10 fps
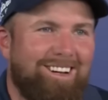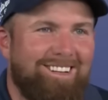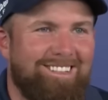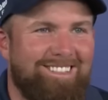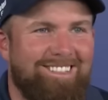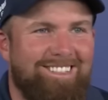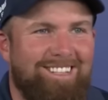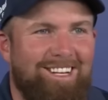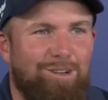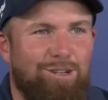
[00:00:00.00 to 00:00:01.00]
this is,
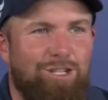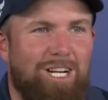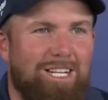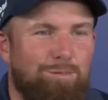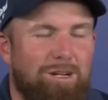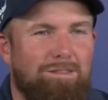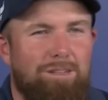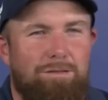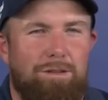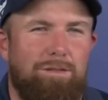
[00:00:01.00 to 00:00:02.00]
you know, a good chance. But
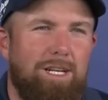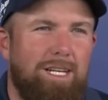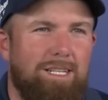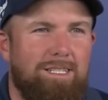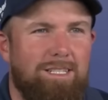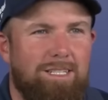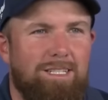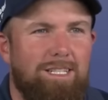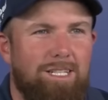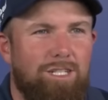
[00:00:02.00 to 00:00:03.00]
obviously 15 is a
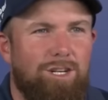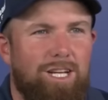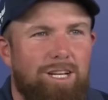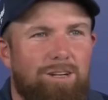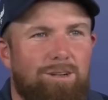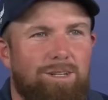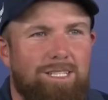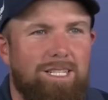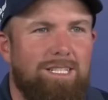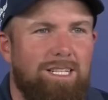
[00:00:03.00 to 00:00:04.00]
tricky hole and
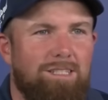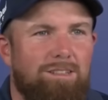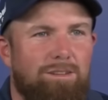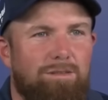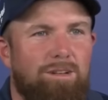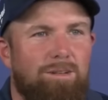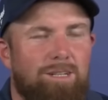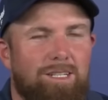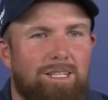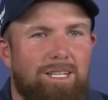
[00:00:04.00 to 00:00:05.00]
16 is a tough
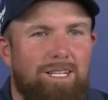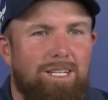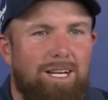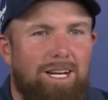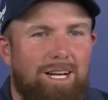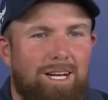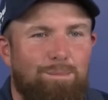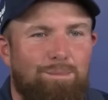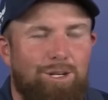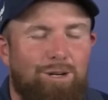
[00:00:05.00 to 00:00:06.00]
hole.
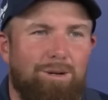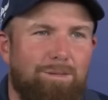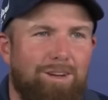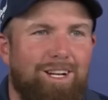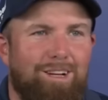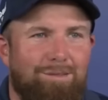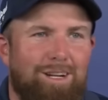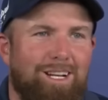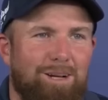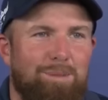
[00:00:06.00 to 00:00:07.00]
And, you know, but I
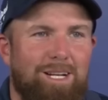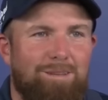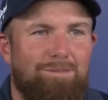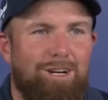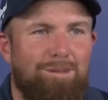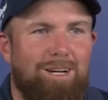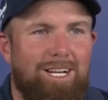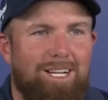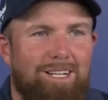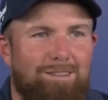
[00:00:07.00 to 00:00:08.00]
felt like I played them very
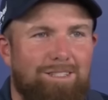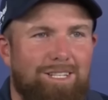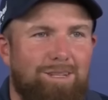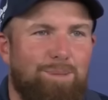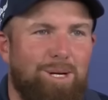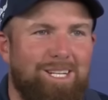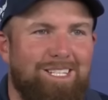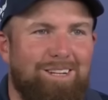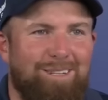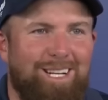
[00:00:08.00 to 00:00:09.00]
well. Obviously the birdie
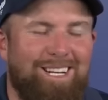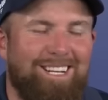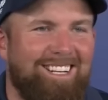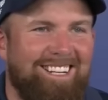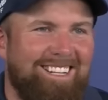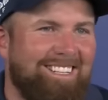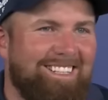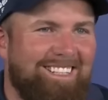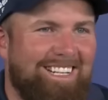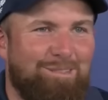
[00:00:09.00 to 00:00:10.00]
17,
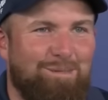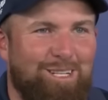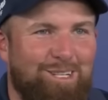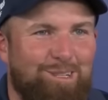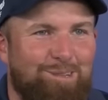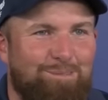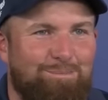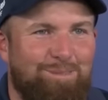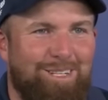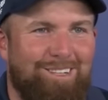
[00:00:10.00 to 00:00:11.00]
that's when I knew,
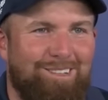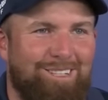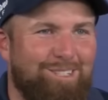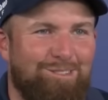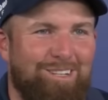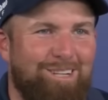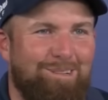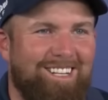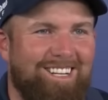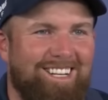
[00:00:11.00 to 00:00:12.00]
you know, I just really
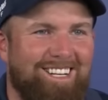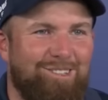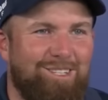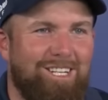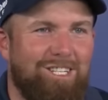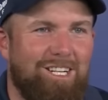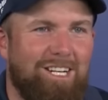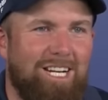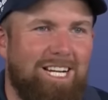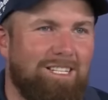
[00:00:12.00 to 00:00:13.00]
wanted to hit a good tee shot on
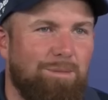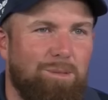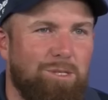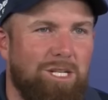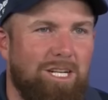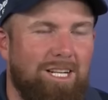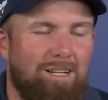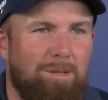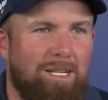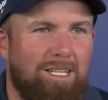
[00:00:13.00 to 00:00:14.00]
the last. I pushed it a little bit